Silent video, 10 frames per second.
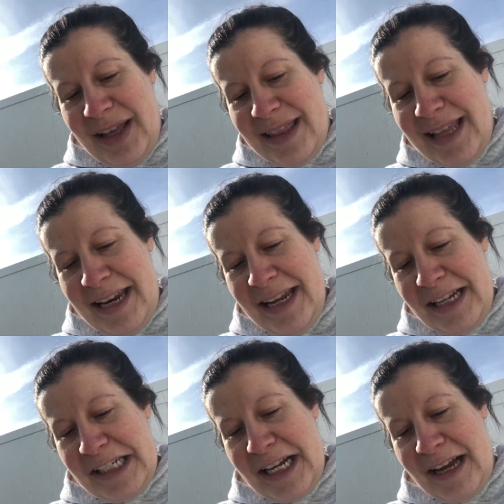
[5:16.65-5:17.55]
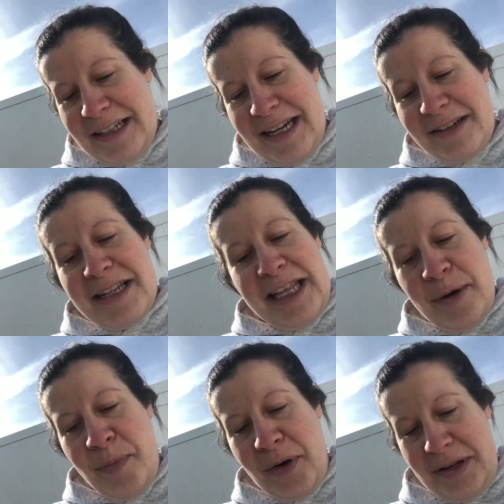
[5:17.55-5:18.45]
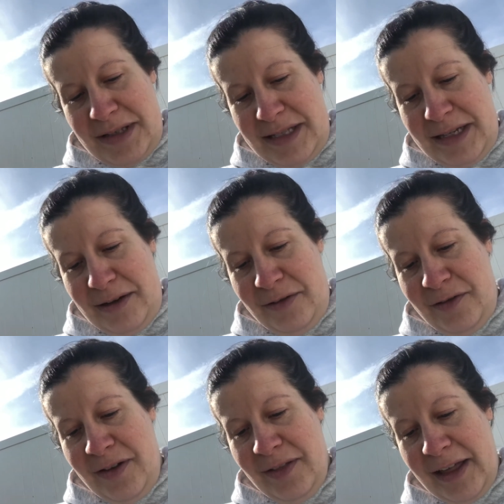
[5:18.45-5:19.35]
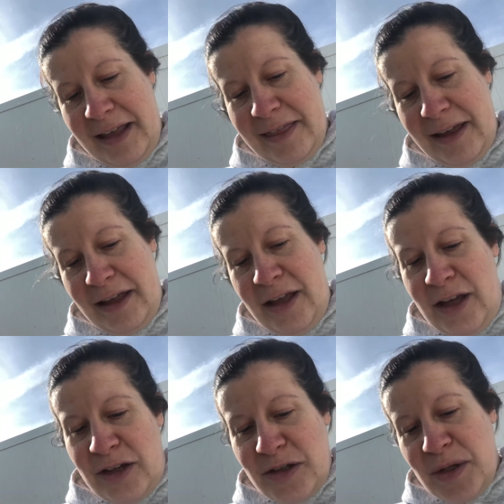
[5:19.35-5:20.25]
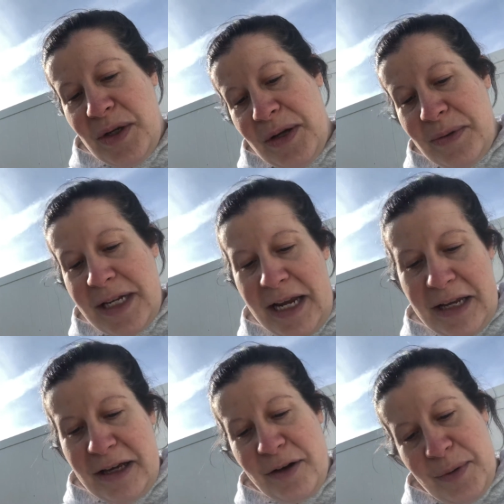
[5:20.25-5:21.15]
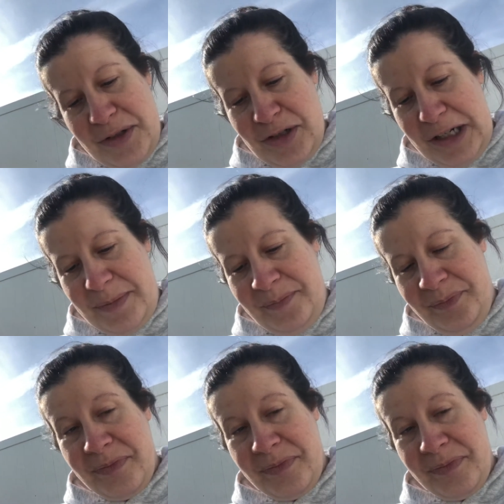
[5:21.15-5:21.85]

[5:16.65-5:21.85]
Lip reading: Then she got down to the important stuff, like the "do you take" question.